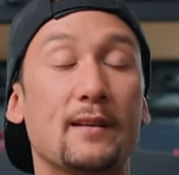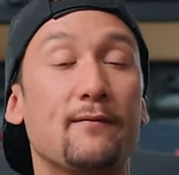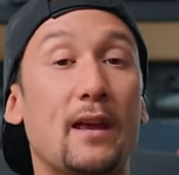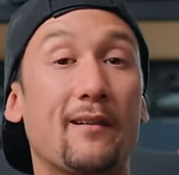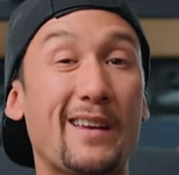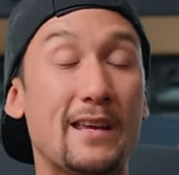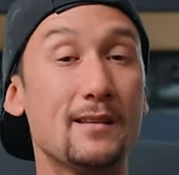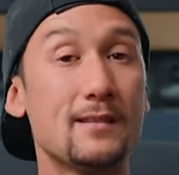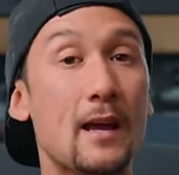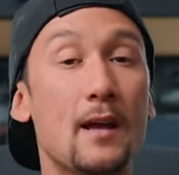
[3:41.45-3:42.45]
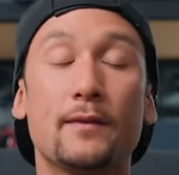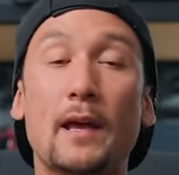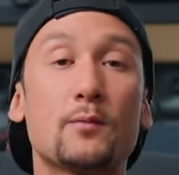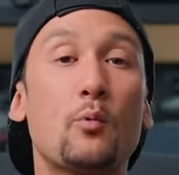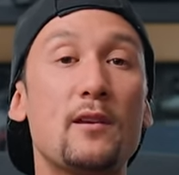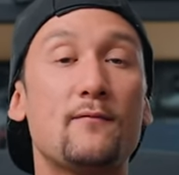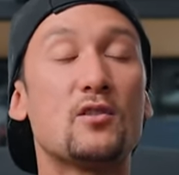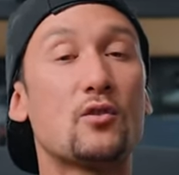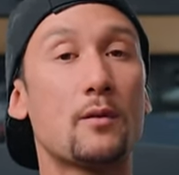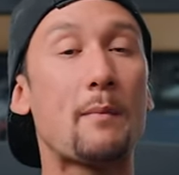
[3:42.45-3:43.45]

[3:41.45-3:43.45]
And if there is, that's where you just got to